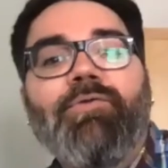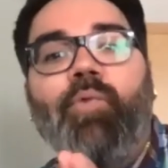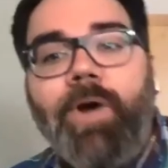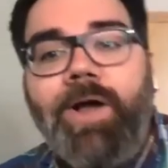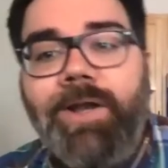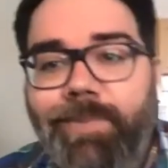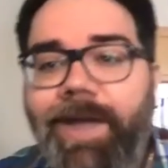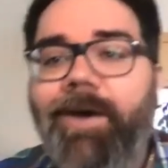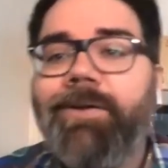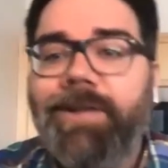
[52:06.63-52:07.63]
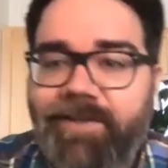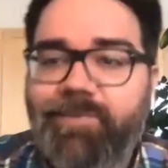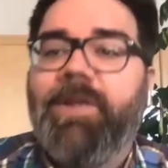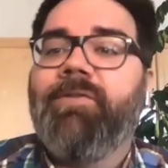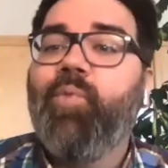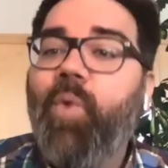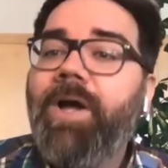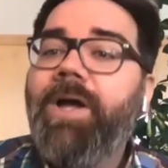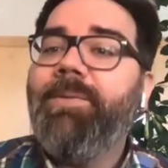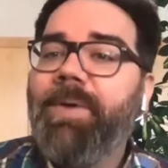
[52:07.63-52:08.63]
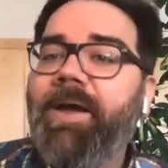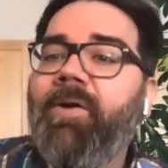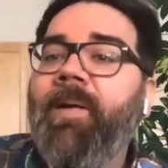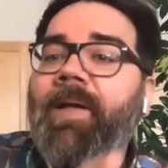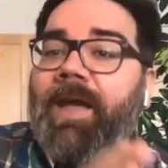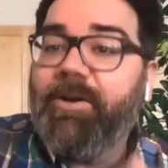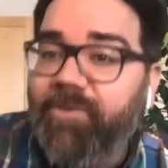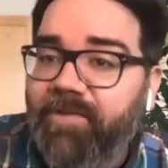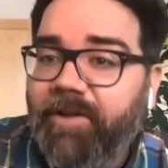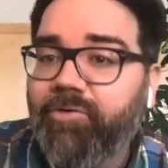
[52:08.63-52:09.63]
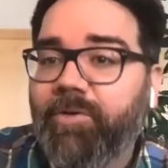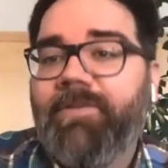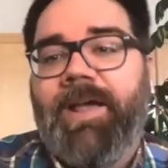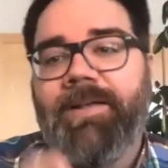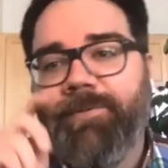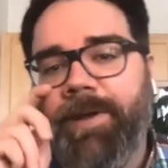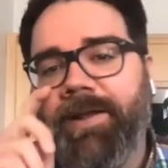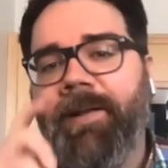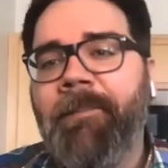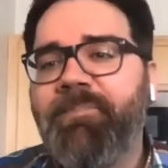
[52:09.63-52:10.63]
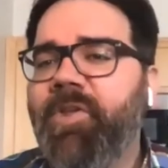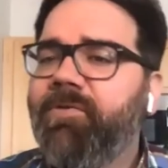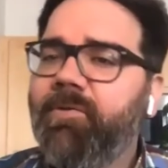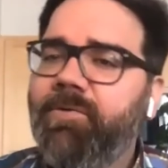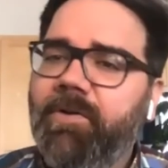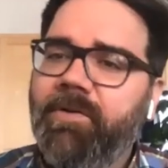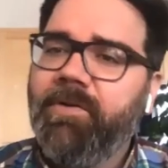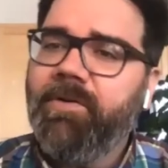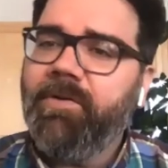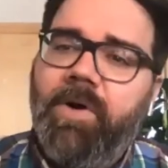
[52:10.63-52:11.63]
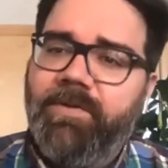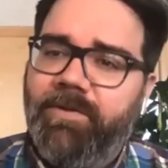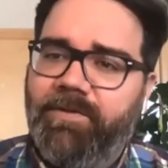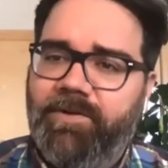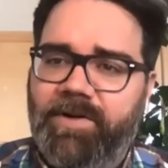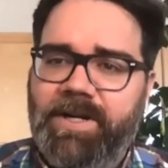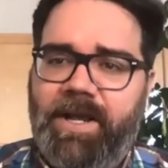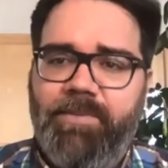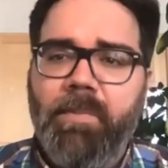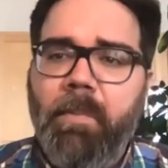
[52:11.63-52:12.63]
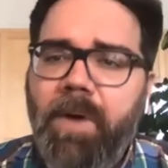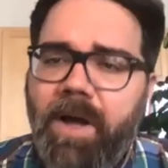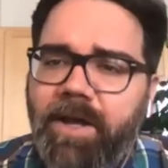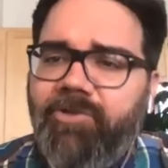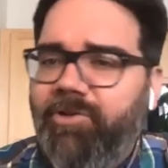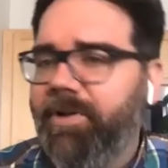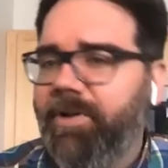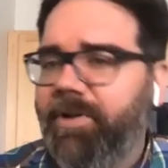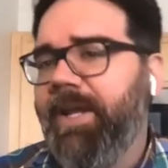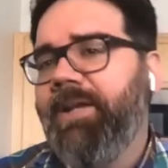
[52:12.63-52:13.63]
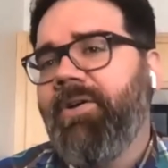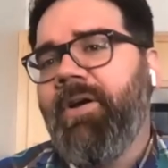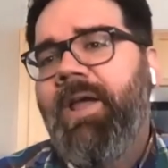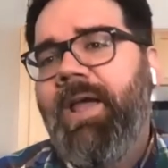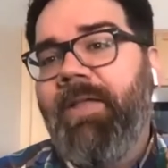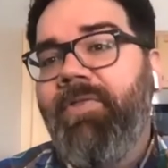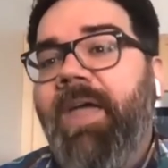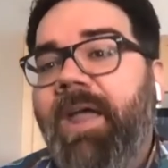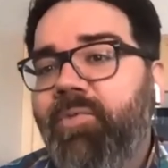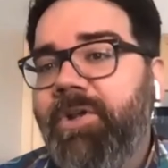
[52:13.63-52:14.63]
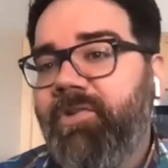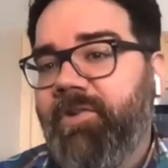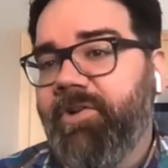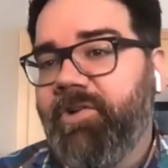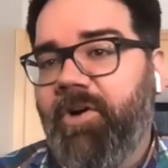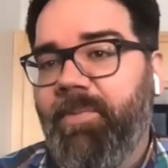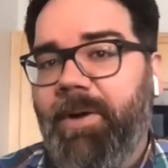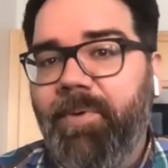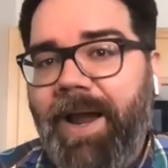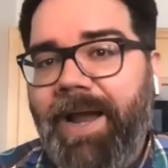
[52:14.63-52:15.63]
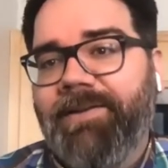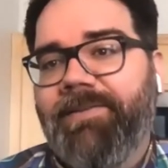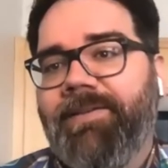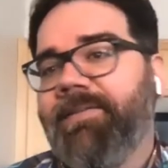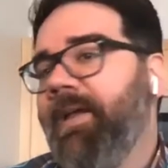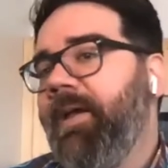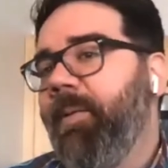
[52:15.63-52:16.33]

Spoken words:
What about lesbians? What about heterosexual sex, right? So the nuances start to happen much later, and then we start to talk about practices.